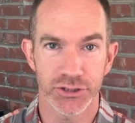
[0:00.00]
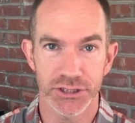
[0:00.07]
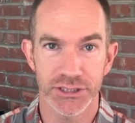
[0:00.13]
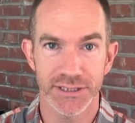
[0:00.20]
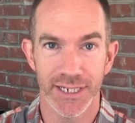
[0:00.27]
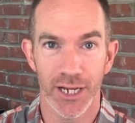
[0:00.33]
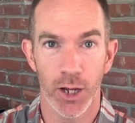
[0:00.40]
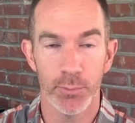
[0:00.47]
is
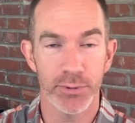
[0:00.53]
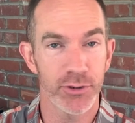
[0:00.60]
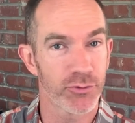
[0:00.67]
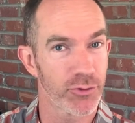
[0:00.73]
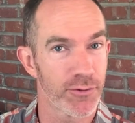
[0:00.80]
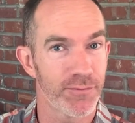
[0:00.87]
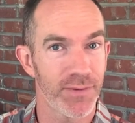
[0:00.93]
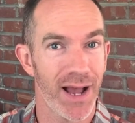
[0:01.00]
just to help
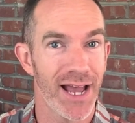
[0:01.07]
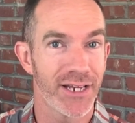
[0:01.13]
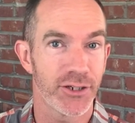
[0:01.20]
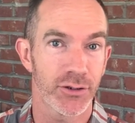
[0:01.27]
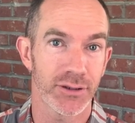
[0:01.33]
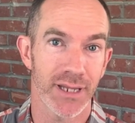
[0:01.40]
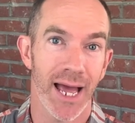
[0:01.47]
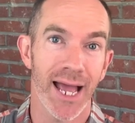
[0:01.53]
you
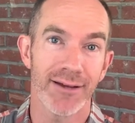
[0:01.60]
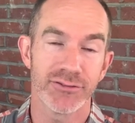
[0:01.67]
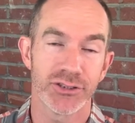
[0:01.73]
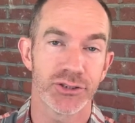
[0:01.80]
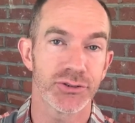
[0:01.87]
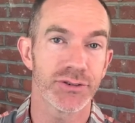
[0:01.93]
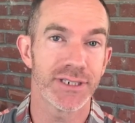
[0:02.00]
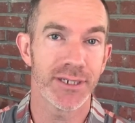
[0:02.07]
refine your live
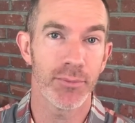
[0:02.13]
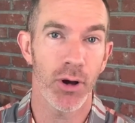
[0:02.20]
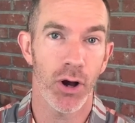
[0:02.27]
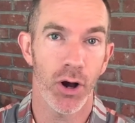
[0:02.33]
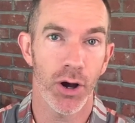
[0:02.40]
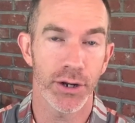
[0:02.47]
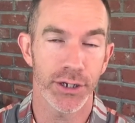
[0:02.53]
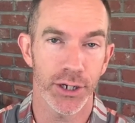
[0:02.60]
stream
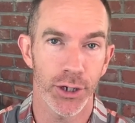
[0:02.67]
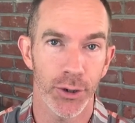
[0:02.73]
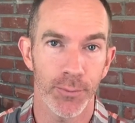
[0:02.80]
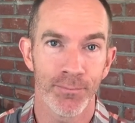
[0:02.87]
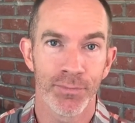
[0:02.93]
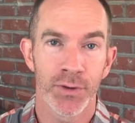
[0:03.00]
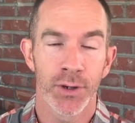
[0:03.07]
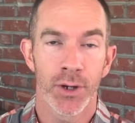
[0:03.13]

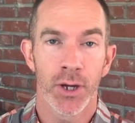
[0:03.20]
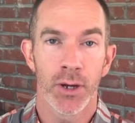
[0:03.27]
audio.